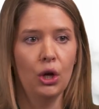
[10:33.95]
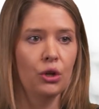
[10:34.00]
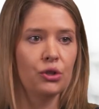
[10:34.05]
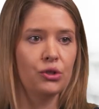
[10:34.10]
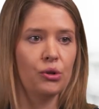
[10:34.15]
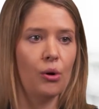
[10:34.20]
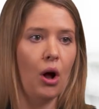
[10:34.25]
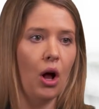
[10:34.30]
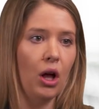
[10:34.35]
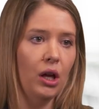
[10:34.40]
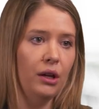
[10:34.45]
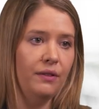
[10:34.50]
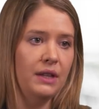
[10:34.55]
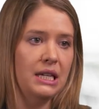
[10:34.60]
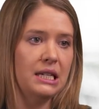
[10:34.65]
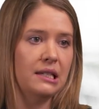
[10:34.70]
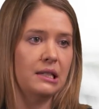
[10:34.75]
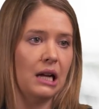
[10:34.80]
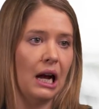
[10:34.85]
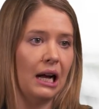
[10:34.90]
So all of
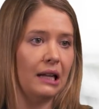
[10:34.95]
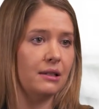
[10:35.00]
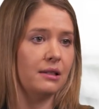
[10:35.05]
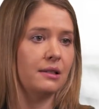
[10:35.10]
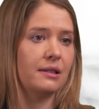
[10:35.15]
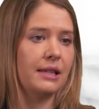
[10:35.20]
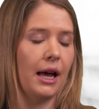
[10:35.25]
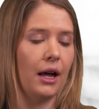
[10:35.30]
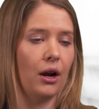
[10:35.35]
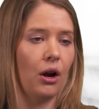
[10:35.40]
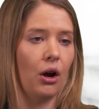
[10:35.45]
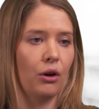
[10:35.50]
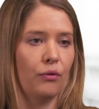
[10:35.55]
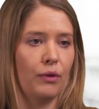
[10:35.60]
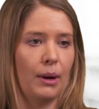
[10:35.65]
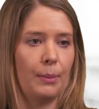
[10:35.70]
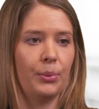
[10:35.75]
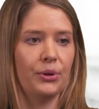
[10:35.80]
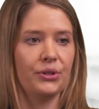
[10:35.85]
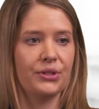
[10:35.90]
these dots that are
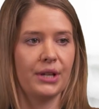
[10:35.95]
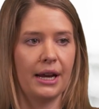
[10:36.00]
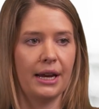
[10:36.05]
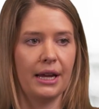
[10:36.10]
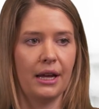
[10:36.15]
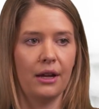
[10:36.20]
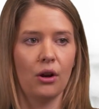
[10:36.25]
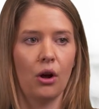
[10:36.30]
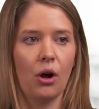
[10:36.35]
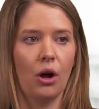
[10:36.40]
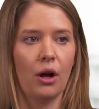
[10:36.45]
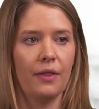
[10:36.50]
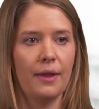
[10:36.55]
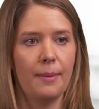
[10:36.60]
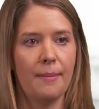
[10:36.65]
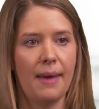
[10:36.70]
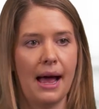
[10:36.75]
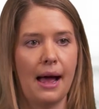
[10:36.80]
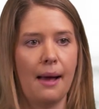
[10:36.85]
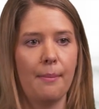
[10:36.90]
represented on
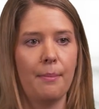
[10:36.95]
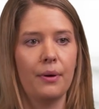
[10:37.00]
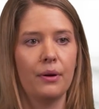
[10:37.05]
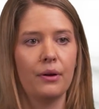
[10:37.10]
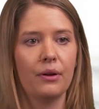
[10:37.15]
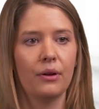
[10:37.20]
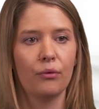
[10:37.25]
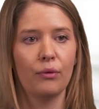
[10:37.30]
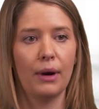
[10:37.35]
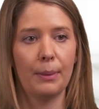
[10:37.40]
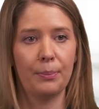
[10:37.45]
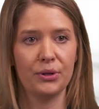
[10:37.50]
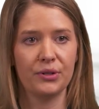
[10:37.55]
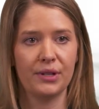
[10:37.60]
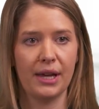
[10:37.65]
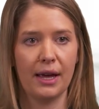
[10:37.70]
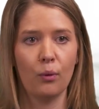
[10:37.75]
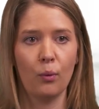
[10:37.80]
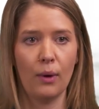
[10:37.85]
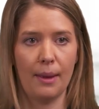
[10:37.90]
the map
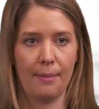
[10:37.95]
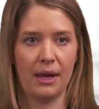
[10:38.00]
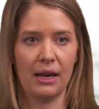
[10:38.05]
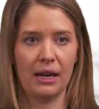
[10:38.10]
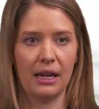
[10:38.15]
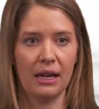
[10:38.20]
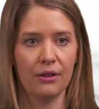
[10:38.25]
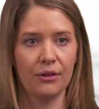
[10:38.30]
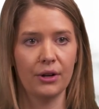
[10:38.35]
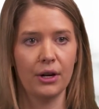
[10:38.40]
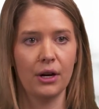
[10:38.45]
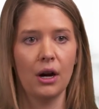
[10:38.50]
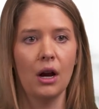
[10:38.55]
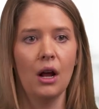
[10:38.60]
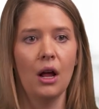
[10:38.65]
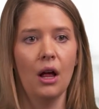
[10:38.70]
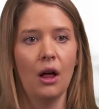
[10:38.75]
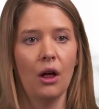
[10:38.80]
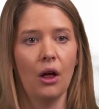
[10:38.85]
represent women, either